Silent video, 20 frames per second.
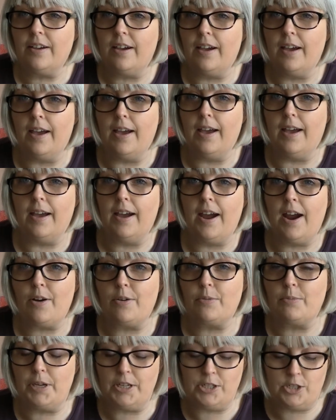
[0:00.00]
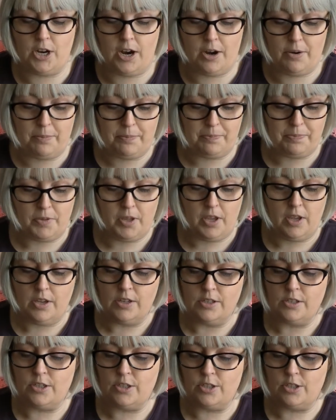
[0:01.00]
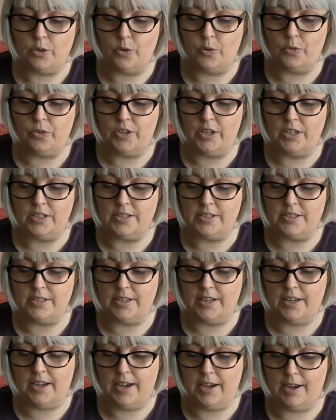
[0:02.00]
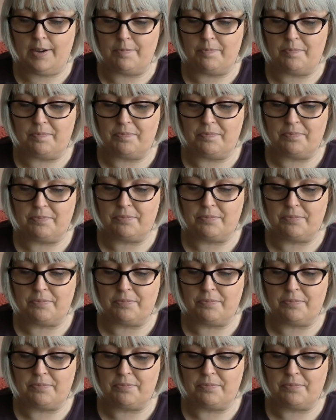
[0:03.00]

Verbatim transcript: uh, Aran yarn. So this, um,